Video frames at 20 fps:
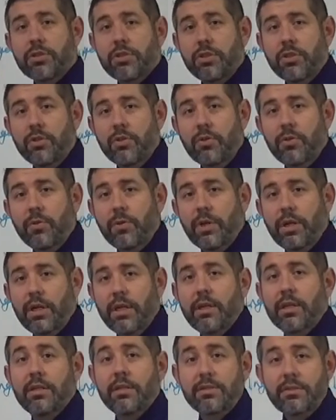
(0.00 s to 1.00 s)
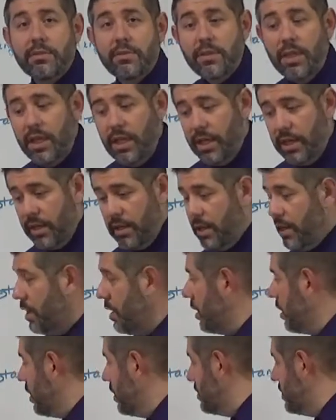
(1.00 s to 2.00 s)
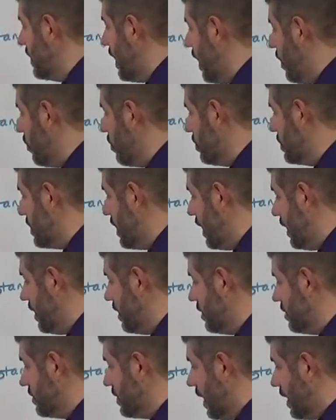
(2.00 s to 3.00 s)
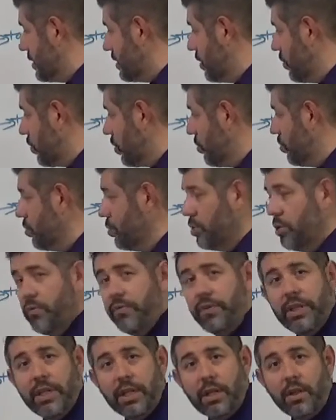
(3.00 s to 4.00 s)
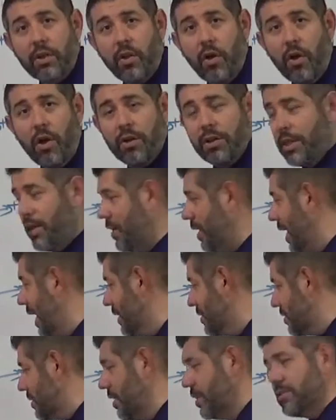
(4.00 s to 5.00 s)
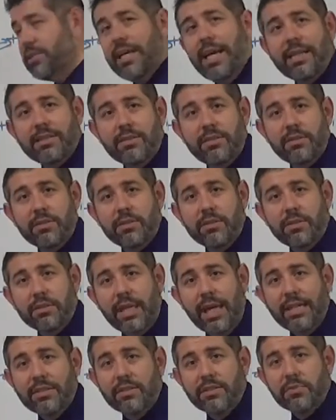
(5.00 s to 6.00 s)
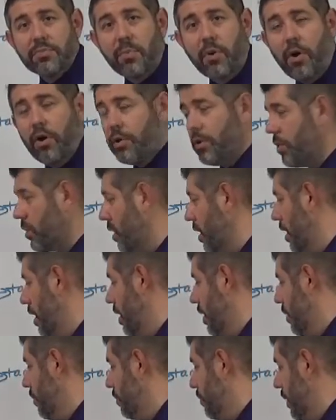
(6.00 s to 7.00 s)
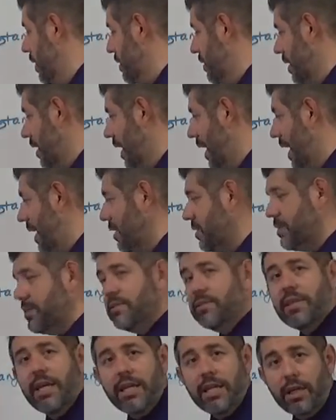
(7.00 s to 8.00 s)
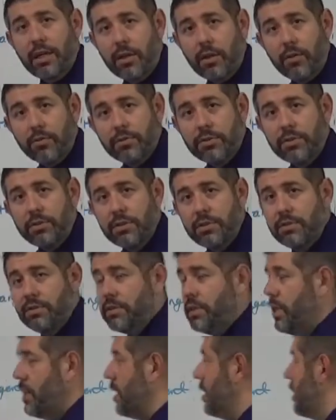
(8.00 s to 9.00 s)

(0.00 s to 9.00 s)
to C, because now we're taking this x and we're moving it along there. Yes, delta x is getting smaller, but x is getting closer to C,